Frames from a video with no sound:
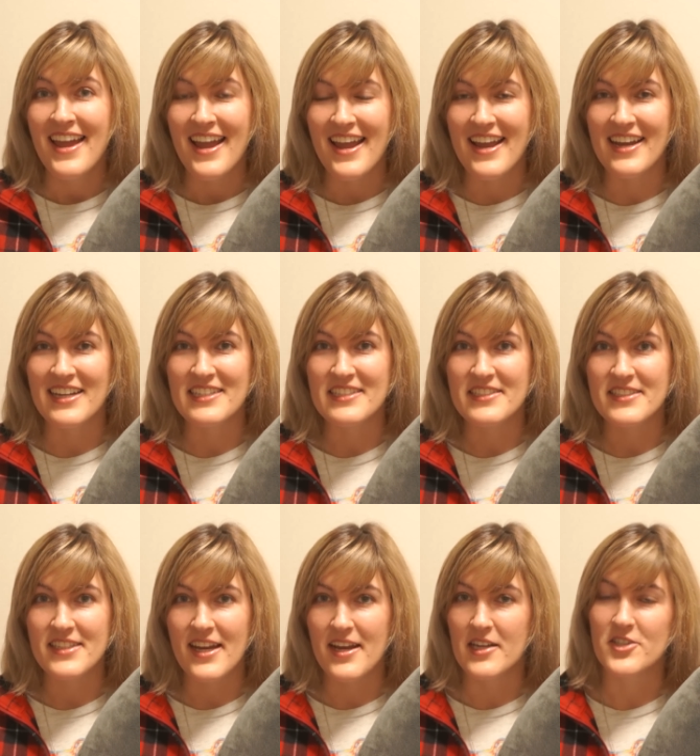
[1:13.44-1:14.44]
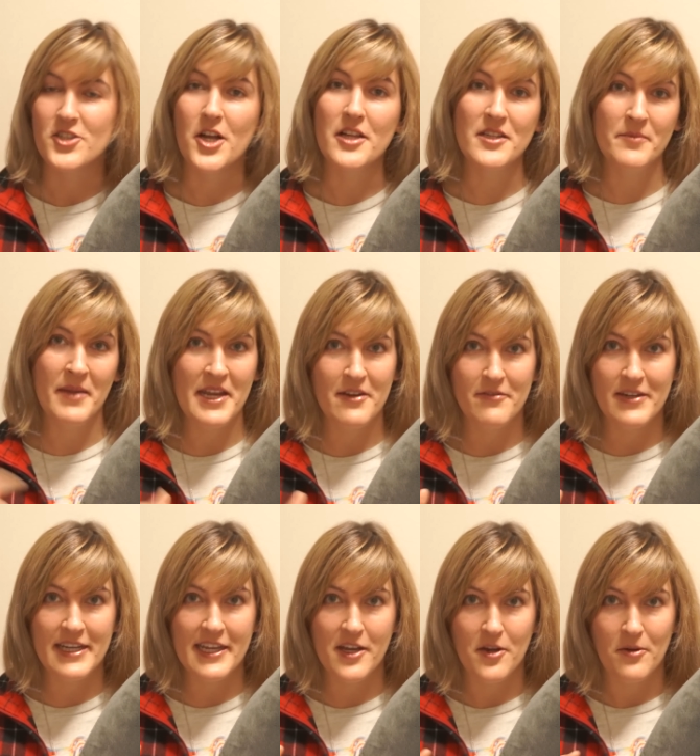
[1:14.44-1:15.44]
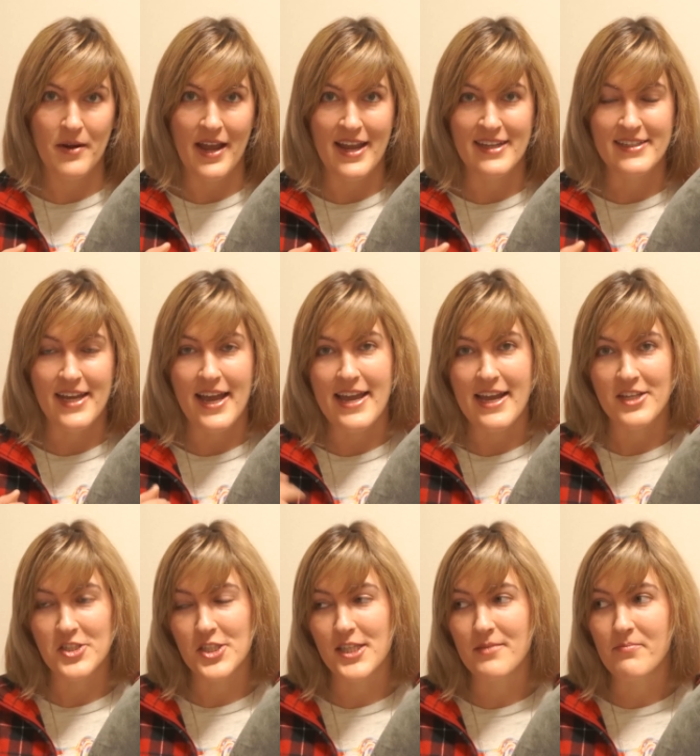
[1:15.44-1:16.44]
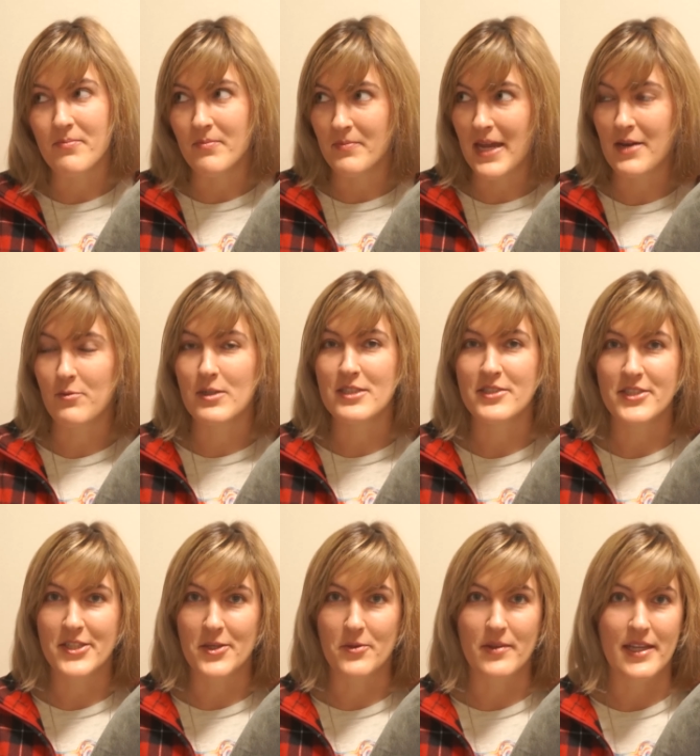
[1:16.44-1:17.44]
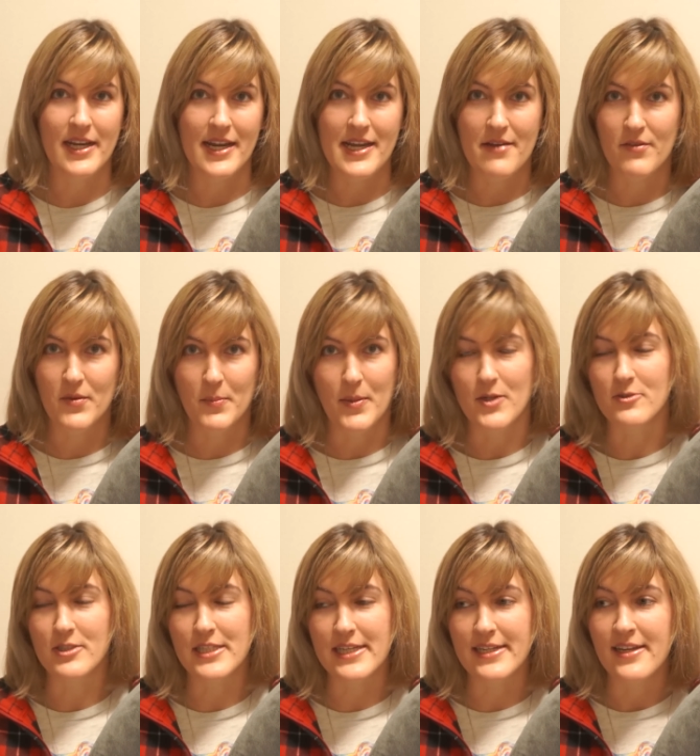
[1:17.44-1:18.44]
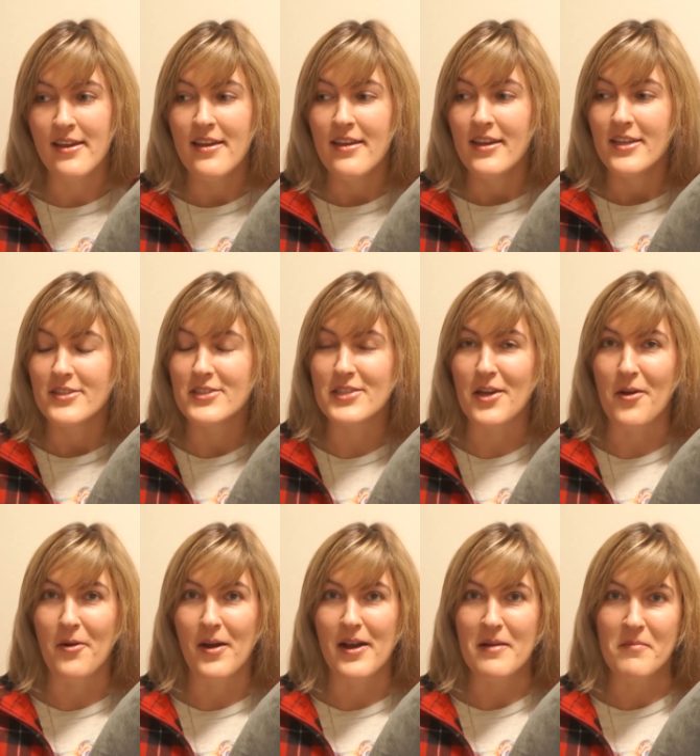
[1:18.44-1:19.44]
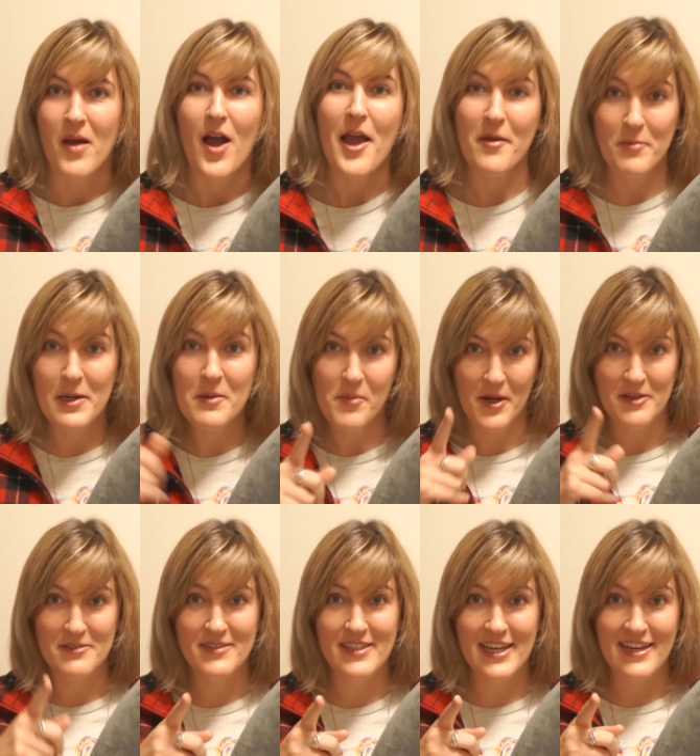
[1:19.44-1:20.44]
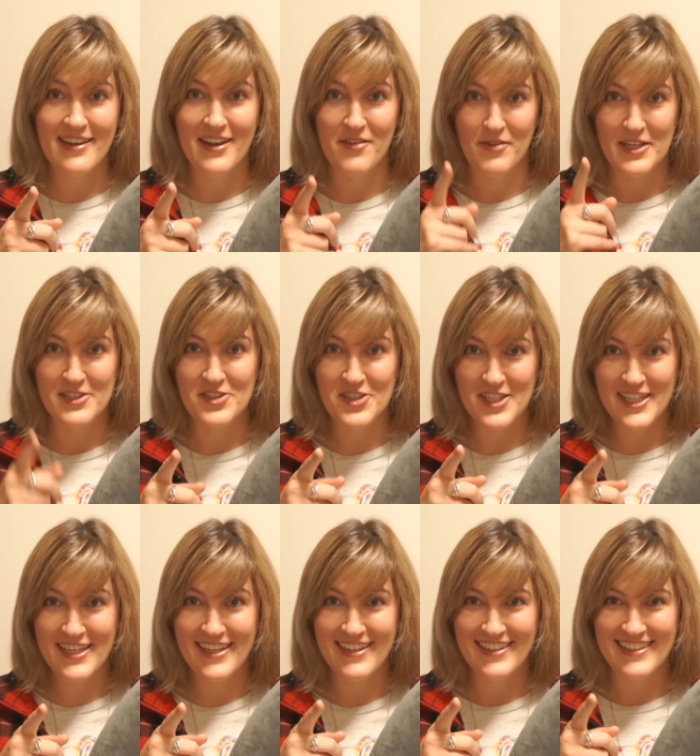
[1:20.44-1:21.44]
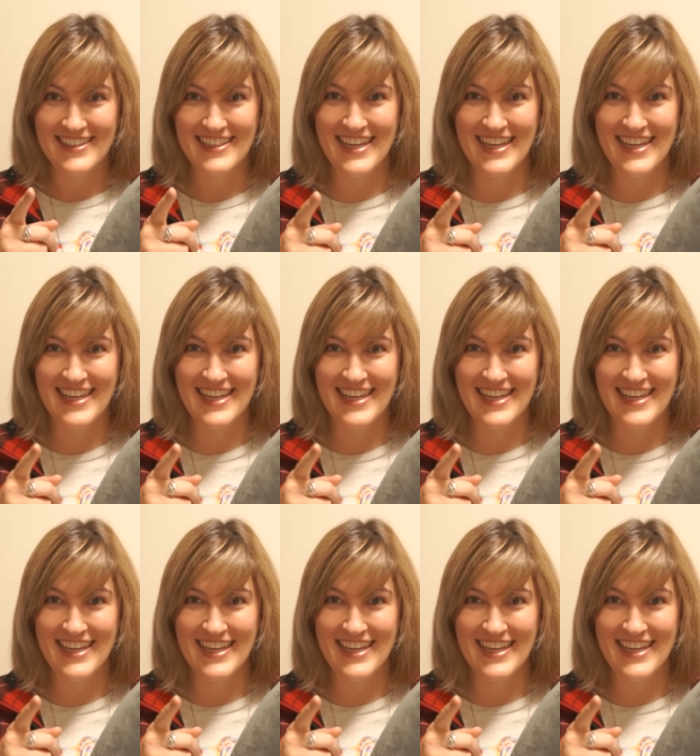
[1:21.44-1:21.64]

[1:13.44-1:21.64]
And Sharla made a video, and I actually made one too that I never posted. So I will post it eventually.